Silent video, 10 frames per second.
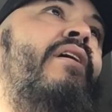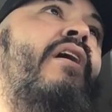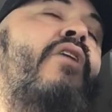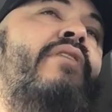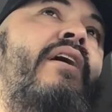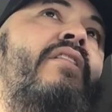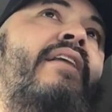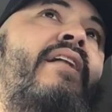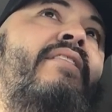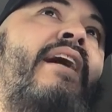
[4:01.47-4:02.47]
okay,
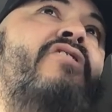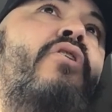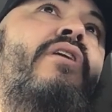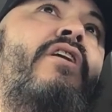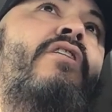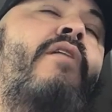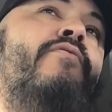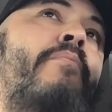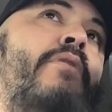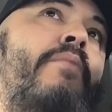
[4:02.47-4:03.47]
that's all got to come
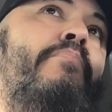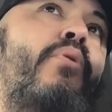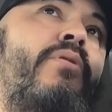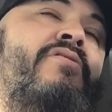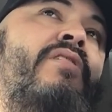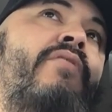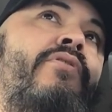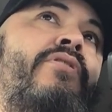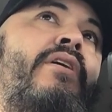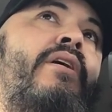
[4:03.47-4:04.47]
from imports and
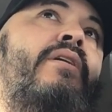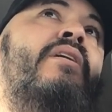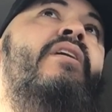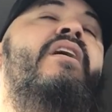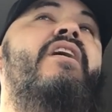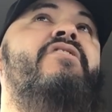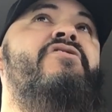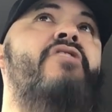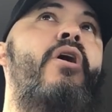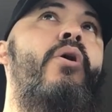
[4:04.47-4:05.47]
everything. And
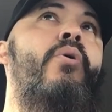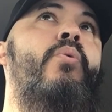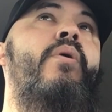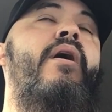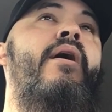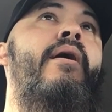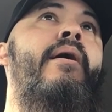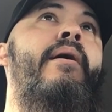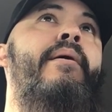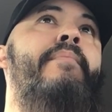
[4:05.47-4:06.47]
so,
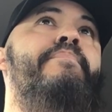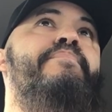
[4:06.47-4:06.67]
I